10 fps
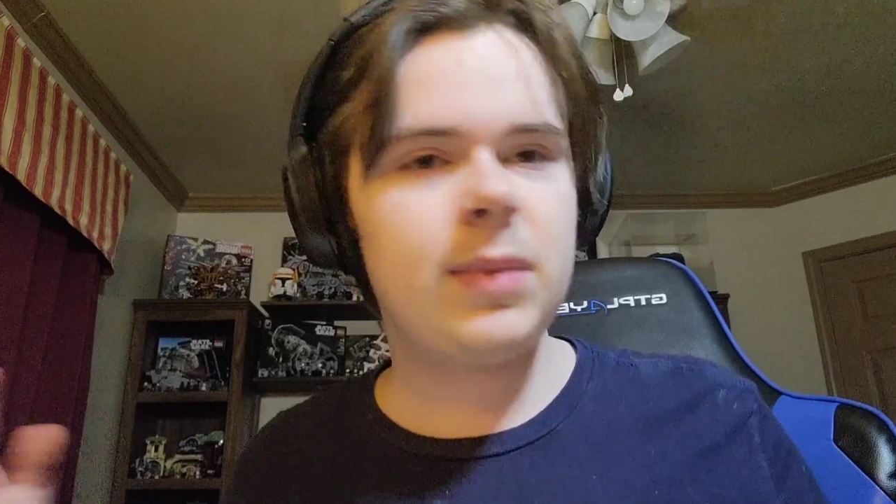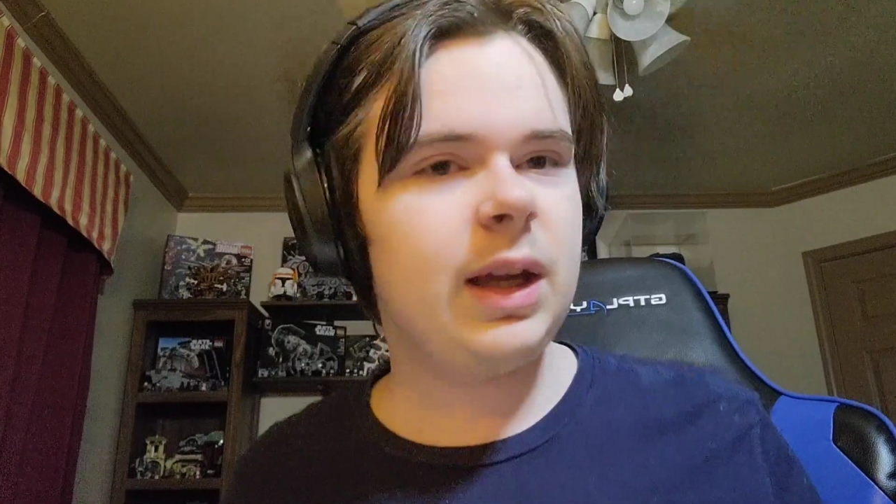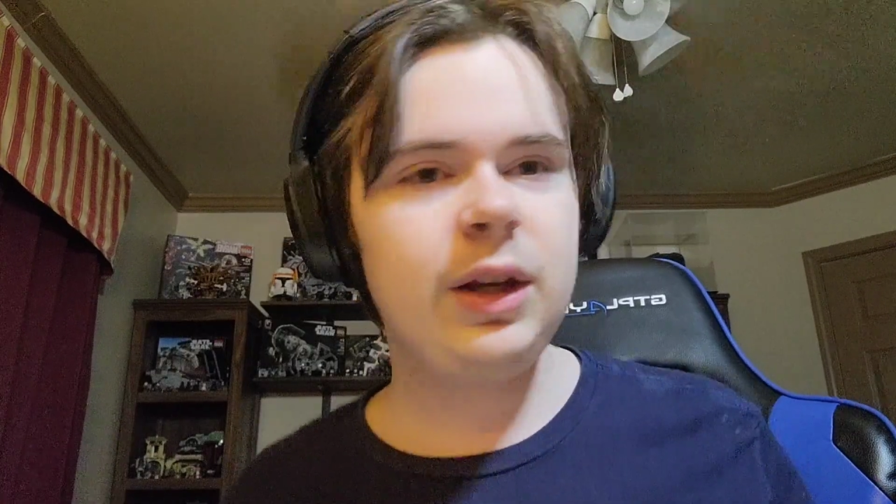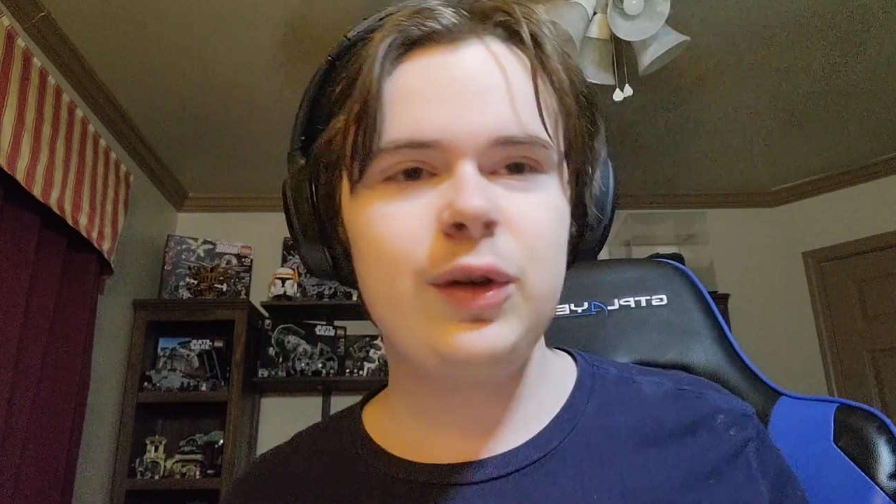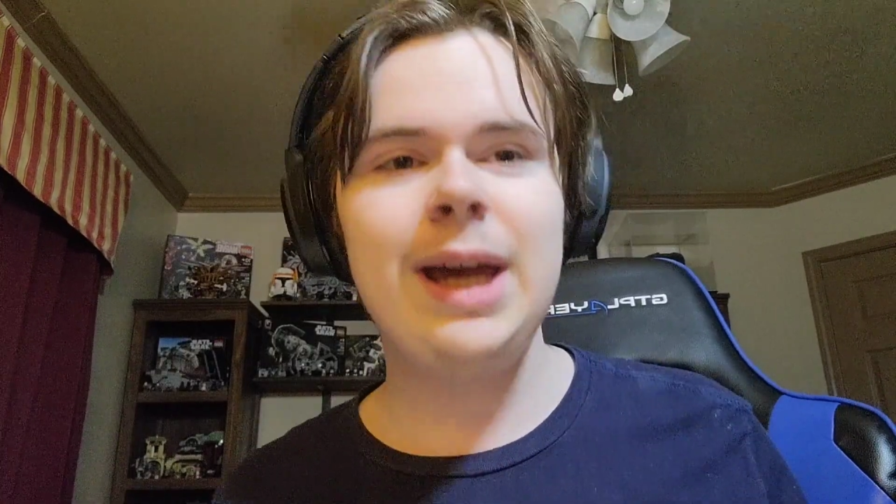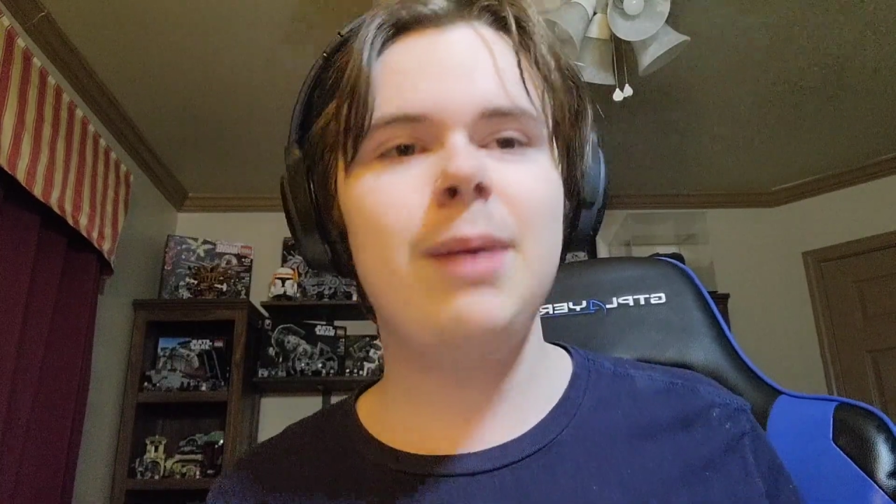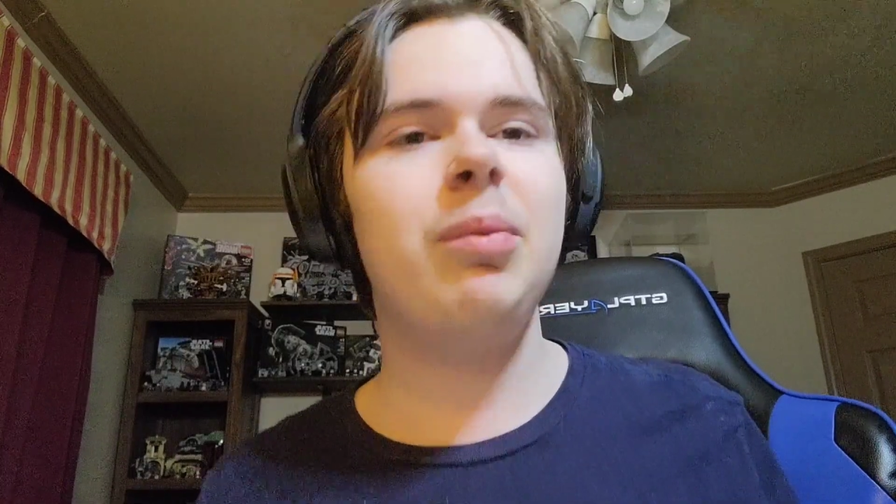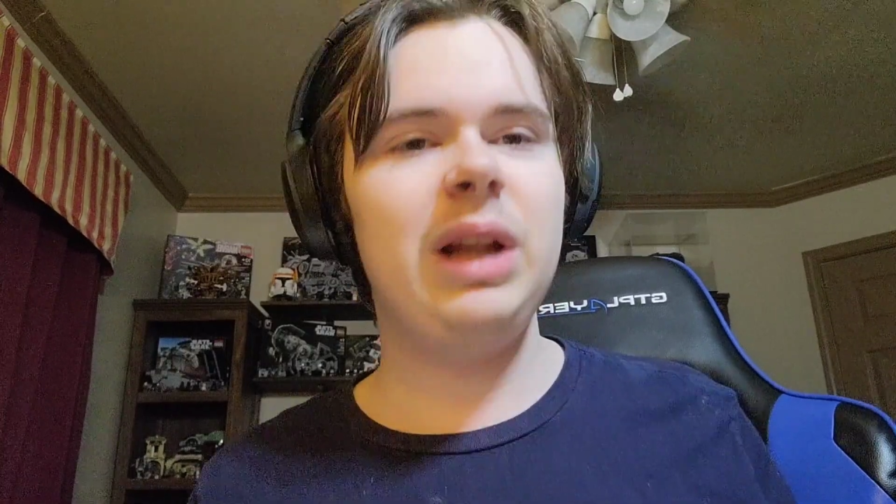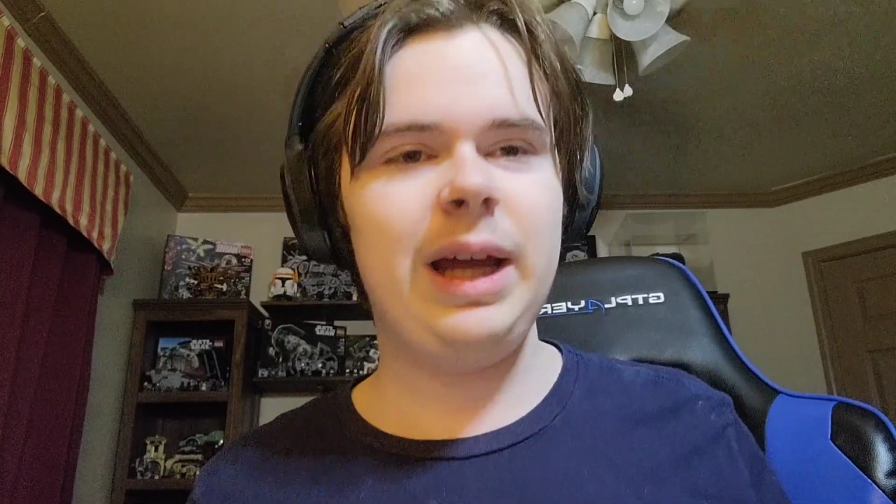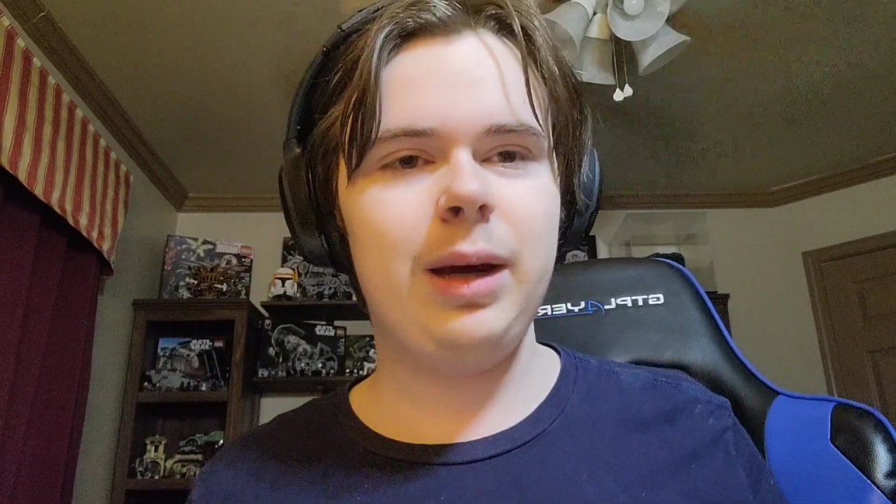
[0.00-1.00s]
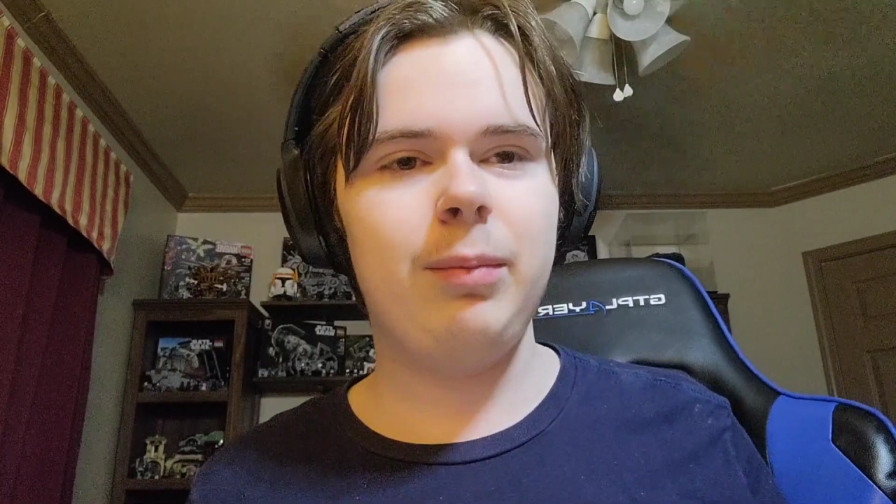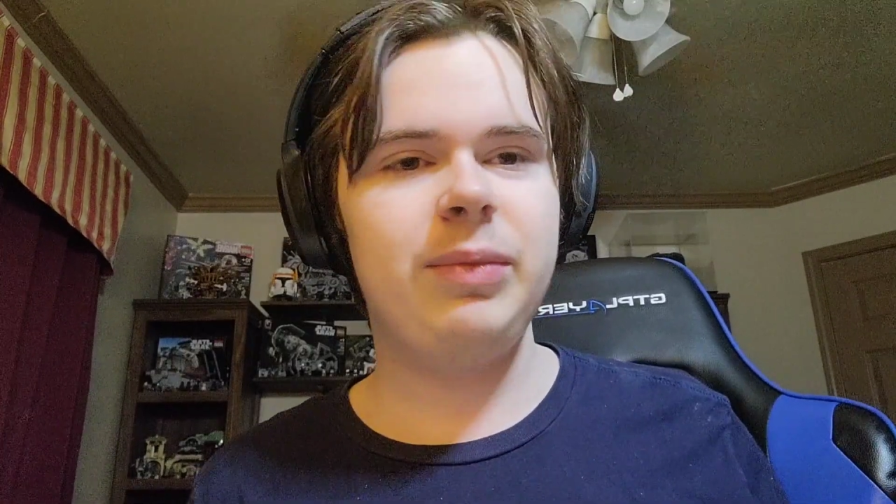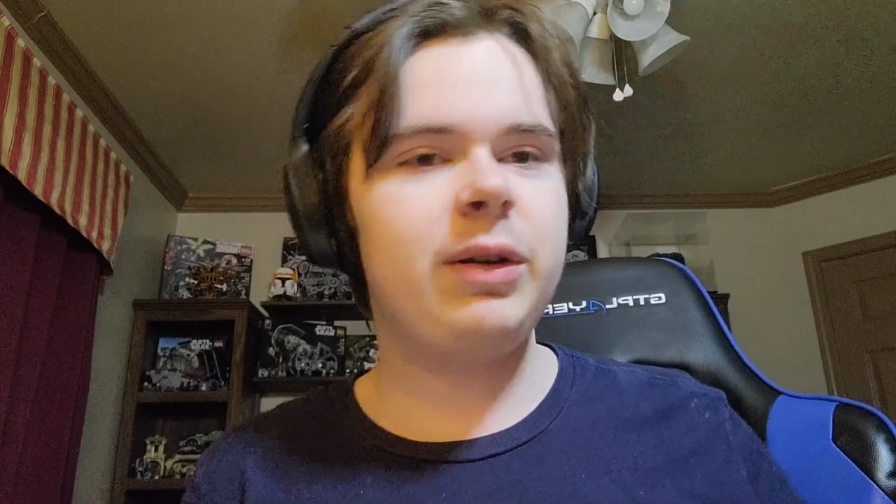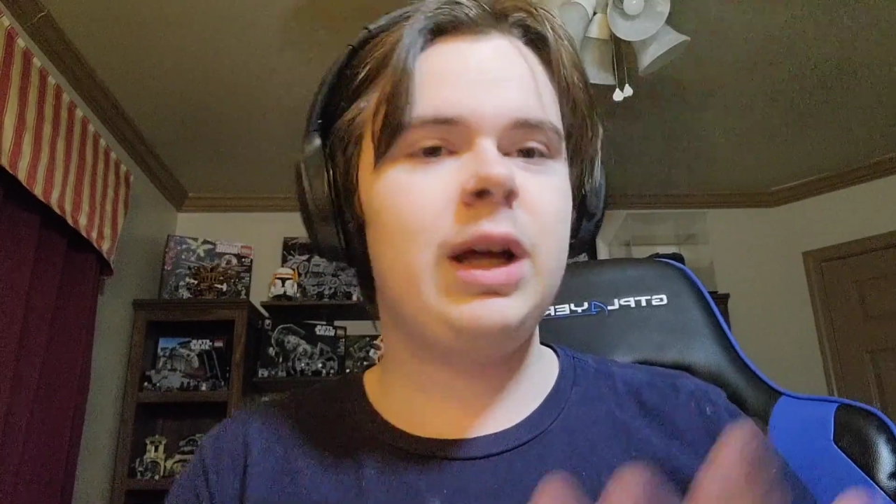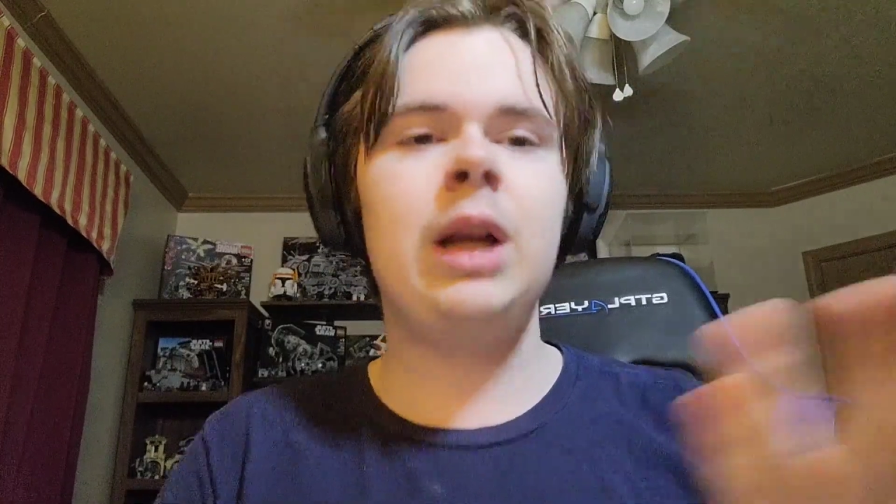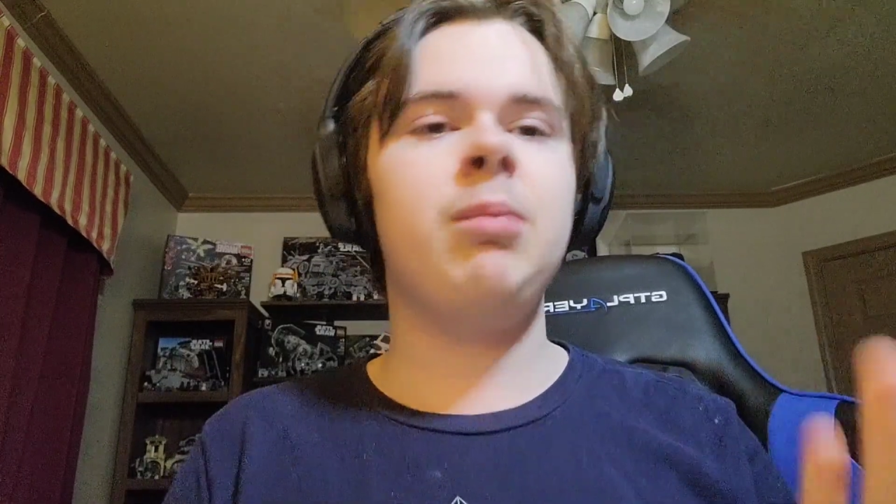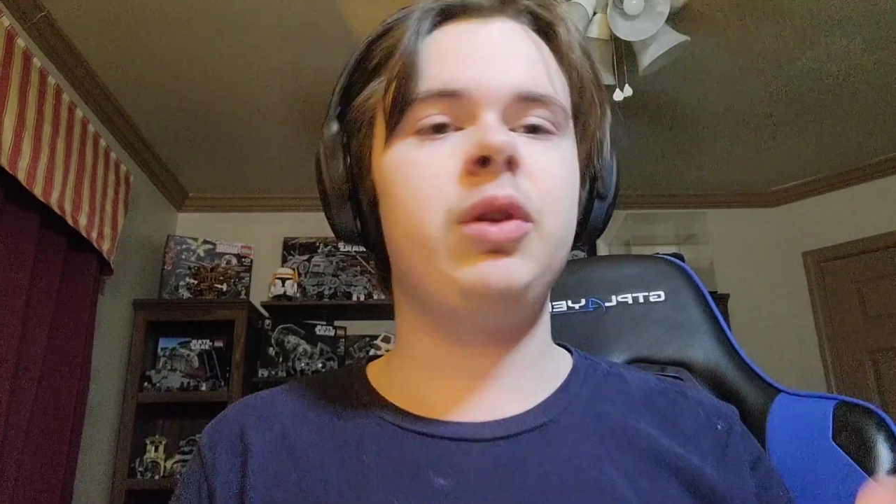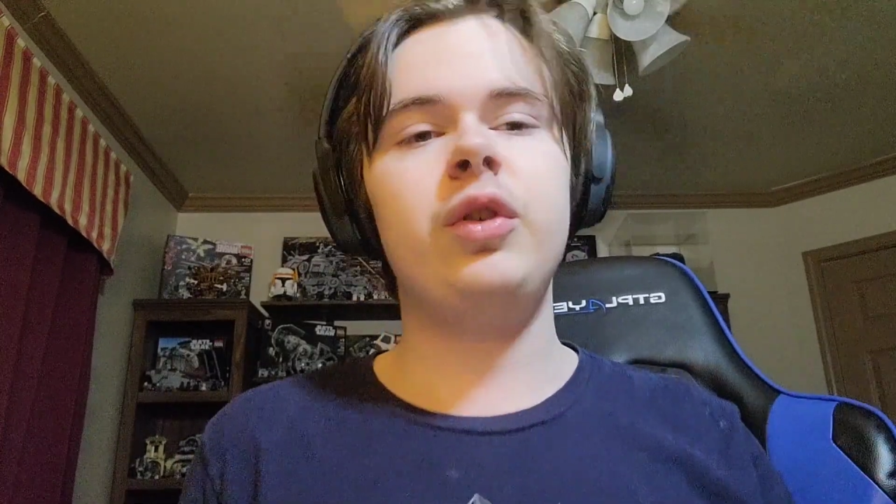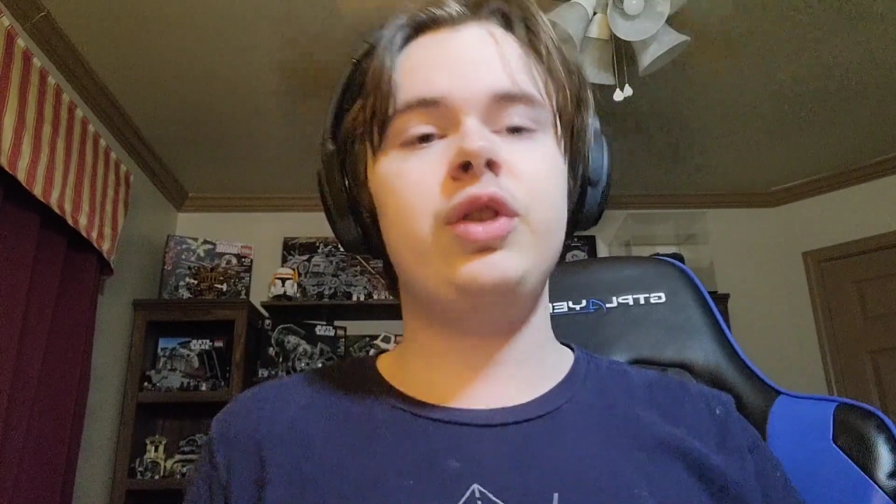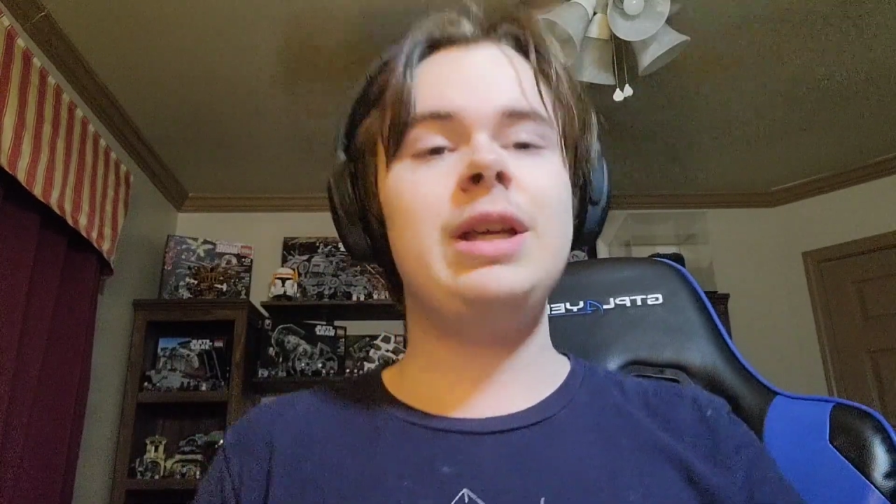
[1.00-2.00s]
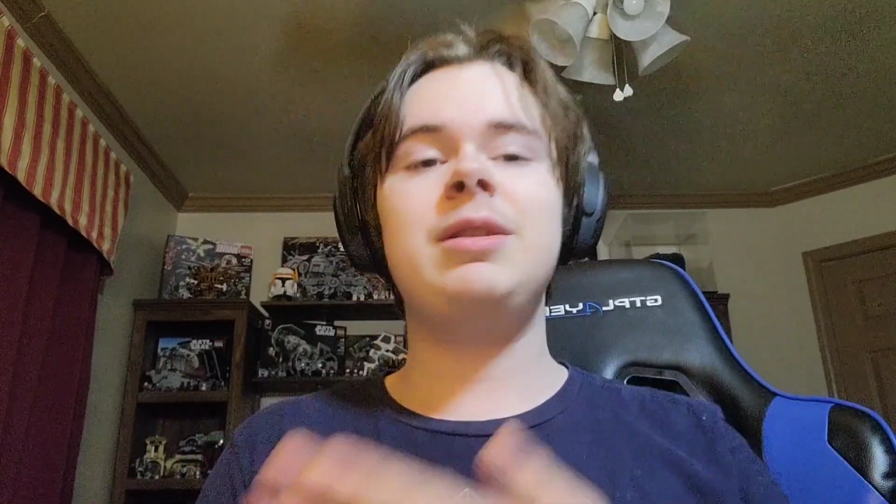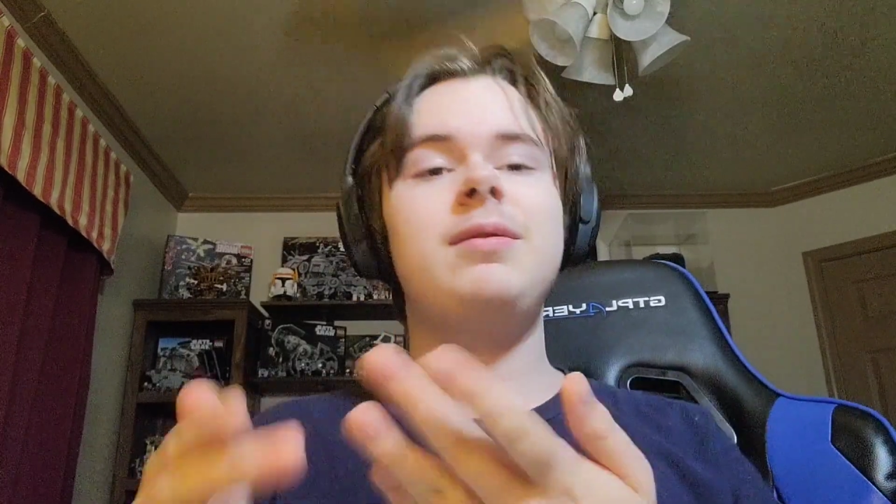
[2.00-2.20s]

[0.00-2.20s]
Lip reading: You can't play them. They're not on It's